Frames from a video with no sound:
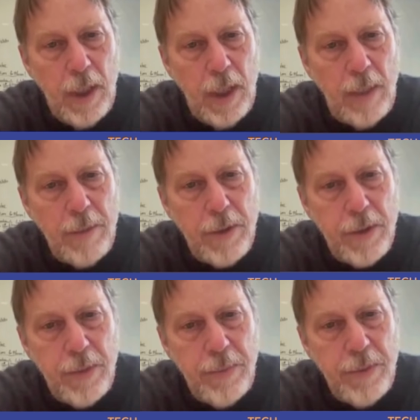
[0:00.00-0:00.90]
There's
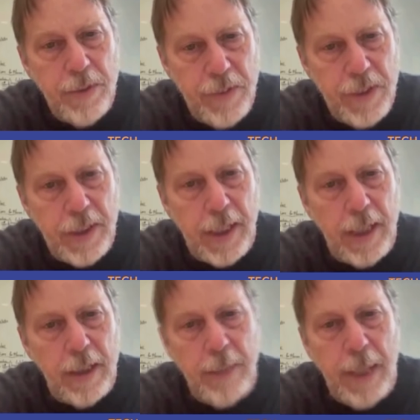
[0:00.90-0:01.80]
some
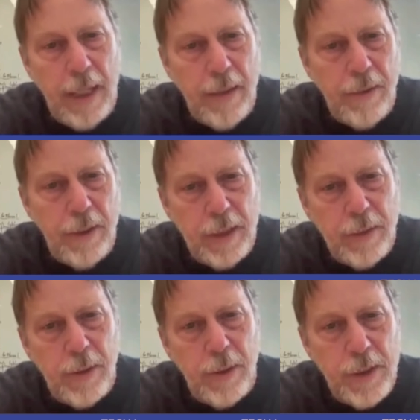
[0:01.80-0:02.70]
sophisticated math in
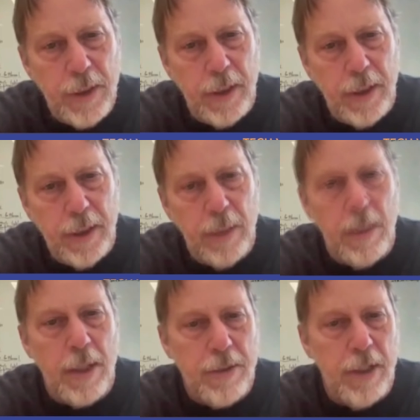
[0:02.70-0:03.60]
electrical engineering,
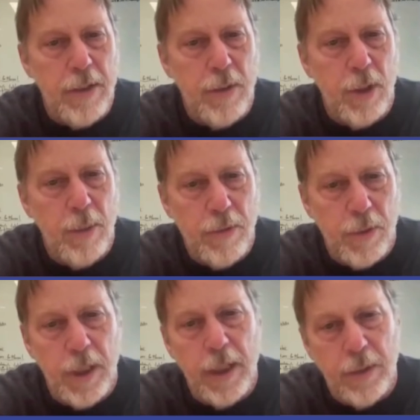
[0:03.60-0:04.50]
Laplace transforms,
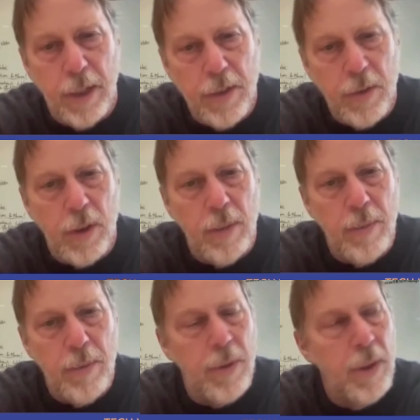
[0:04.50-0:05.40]
Fourier
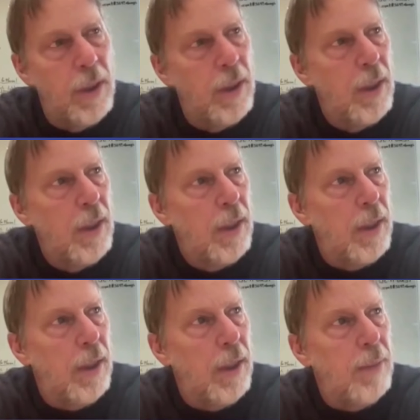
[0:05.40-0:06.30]
transforms,
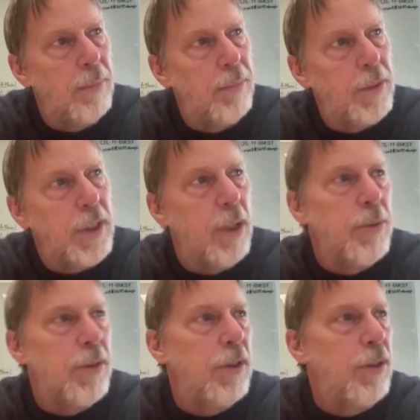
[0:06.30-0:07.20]
which helps
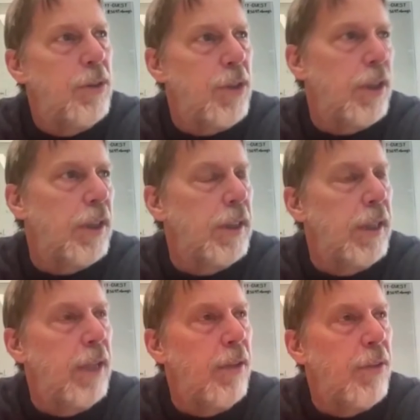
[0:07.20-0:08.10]
you do circuit
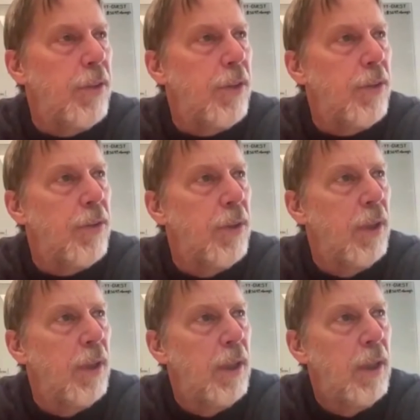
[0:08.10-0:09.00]
analysis.
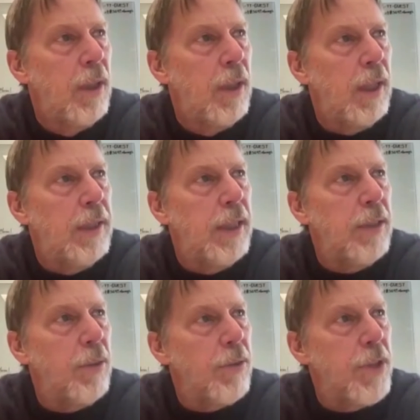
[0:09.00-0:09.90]
And then
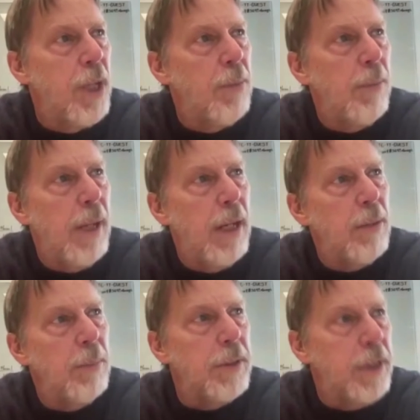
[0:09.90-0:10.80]
there was some amount
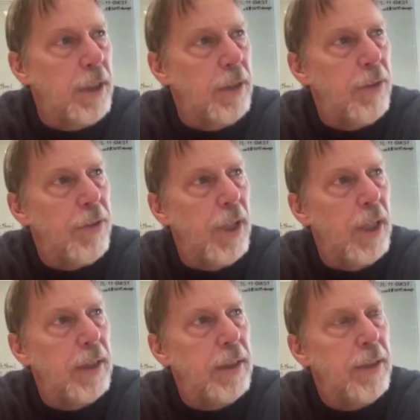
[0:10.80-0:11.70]
of material
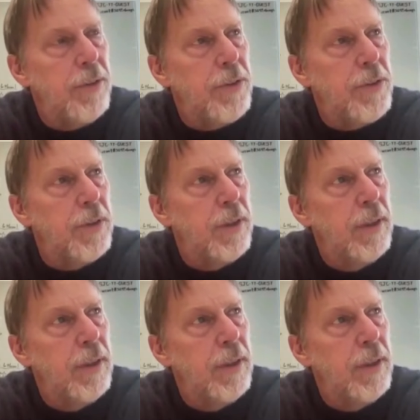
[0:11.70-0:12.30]
science.